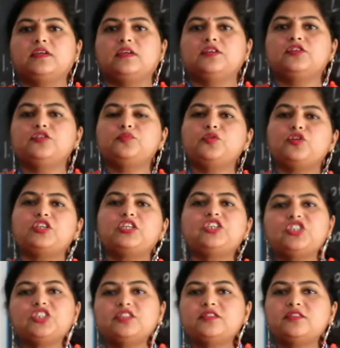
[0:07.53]
Good morning,
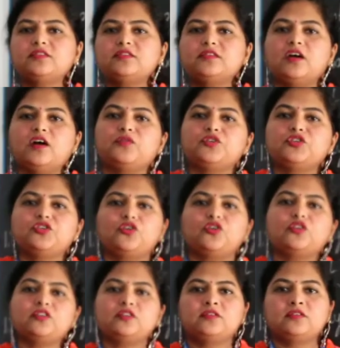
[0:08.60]
children. How are you
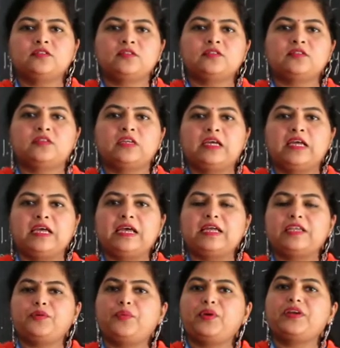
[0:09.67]
all?
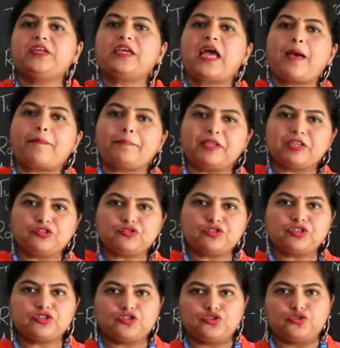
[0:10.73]
And a very happy new
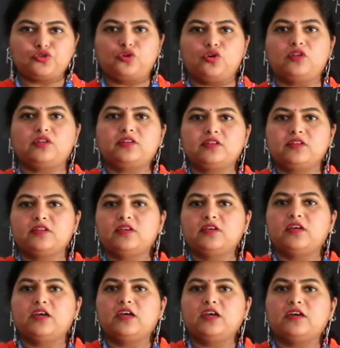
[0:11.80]
year to you all.
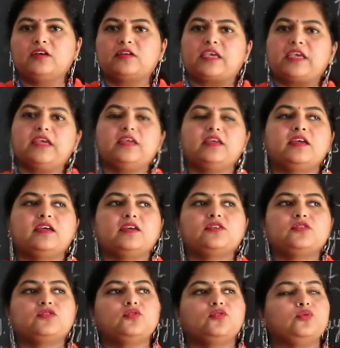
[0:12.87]
Okay,
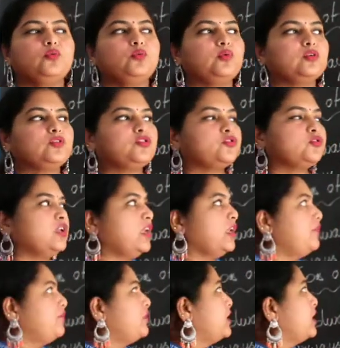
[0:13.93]
so
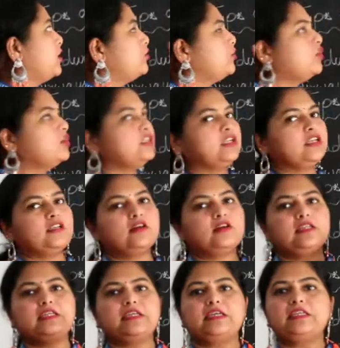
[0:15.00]
today we are not
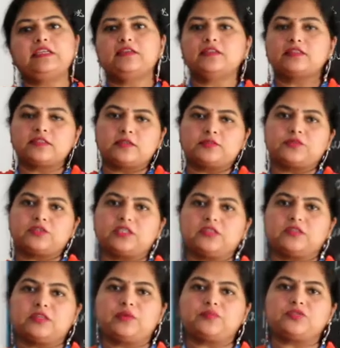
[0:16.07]
learning any other
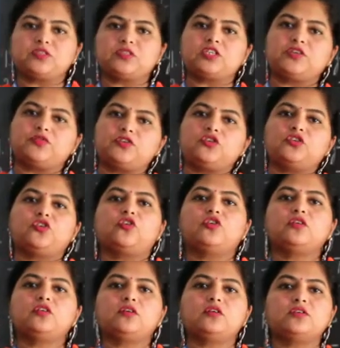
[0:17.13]
subject. I'm just giving you
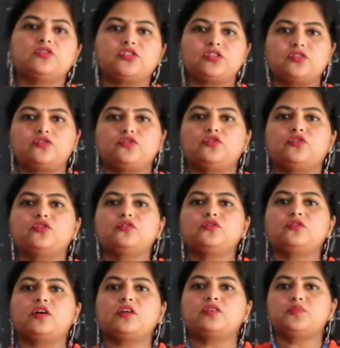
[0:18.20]
all just on
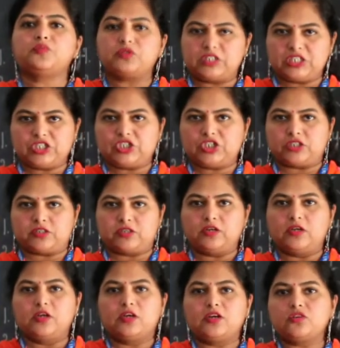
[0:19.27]
transportation,
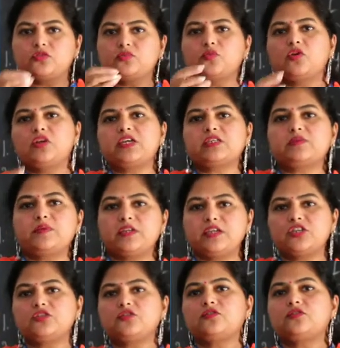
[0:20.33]
a small
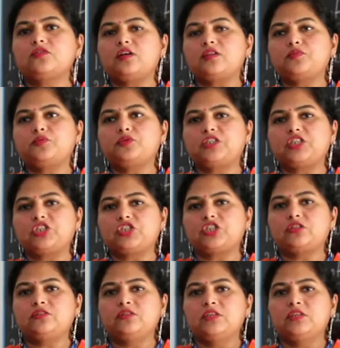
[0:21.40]
explanation on transportation,